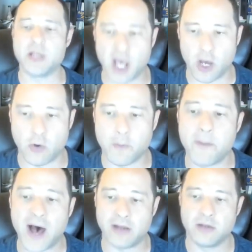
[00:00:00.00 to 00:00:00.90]
No,
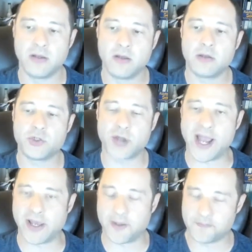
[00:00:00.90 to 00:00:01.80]
but
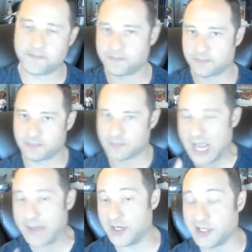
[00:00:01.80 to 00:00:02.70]
Drea,
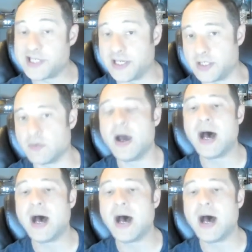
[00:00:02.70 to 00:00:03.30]
I'm here to tell you,